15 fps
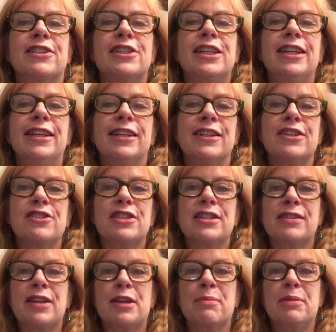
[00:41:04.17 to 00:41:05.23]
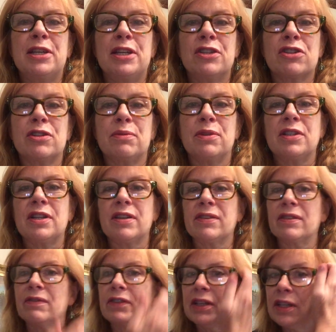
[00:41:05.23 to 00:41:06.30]
she's like me. She
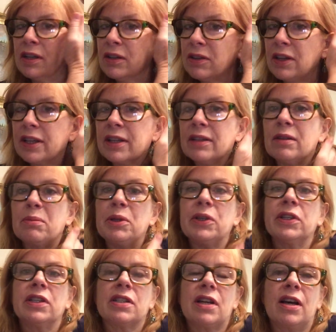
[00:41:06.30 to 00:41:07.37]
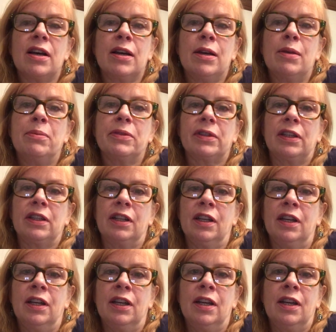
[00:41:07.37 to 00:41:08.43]
redoes the video like a million times.
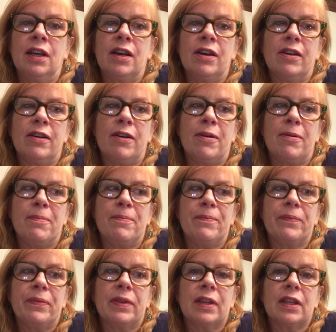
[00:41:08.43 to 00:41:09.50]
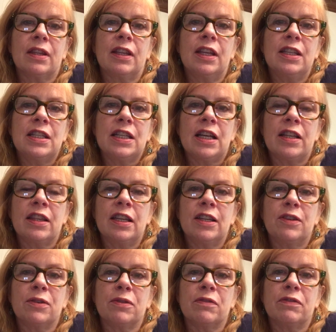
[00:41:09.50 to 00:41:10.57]
And Lindy, I
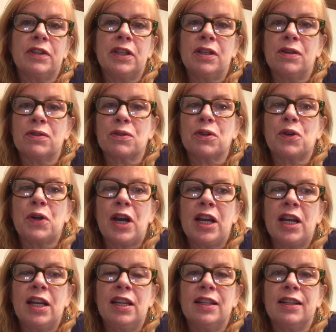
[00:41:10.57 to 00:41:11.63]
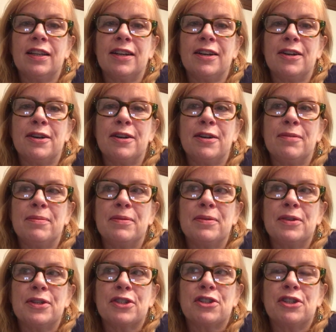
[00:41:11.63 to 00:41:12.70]
think your videos are great.
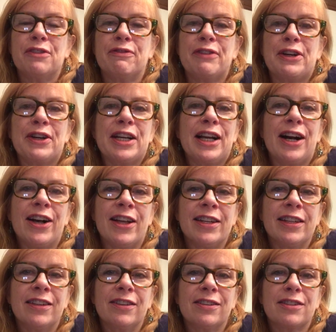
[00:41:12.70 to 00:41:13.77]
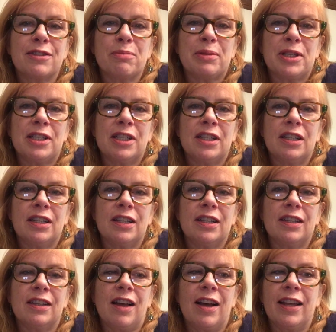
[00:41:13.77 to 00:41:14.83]
She's very honest, but
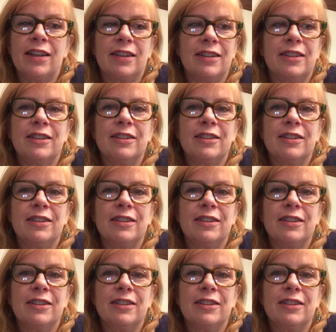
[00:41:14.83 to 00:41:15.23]
not